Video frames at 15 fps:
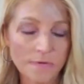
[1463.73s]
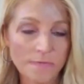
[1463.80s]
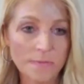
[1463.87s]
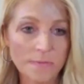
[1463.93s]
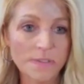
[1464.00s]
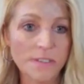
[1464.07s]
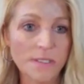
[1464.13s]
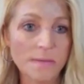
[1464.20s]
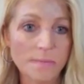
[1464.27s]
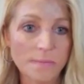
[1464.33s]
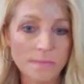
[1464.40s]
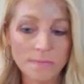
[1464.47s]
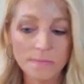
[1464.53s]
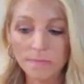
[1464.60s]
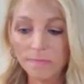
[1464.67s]
from
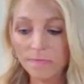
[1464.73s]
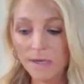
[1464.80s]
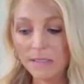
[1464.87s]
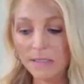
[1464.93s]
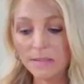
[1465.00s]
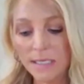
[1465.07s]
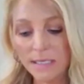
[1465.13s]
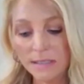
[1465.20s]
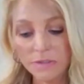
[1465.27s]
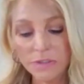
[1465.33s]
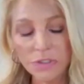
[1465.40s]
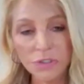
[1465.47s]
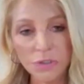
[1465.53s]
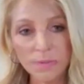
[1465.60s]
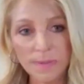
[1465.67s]
some volatile
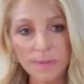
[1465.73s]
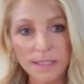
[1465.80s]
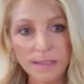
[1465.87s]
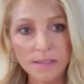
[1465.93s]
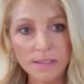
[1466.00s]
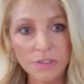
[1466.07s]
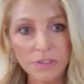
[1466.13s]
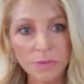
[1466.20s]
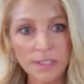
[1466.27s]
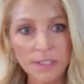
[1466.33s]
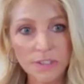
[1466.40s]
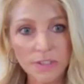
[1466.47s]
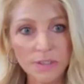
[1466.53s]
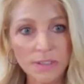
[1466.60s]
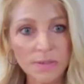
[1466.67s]
disturbing
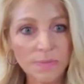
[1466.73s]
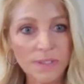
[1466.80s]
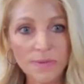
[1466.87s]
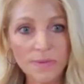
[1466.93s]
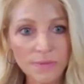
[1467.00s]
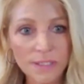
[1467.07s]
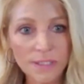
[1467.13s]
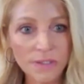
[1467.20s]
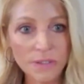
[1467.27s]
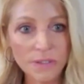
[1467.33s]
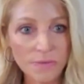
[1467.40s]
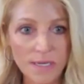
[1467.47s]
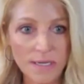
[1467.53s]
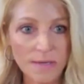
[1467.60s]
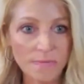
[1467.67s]
situation that we don't need to go
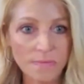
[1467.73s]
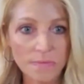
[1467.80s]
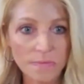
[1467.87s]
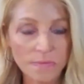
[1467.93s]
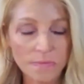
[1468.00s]
down.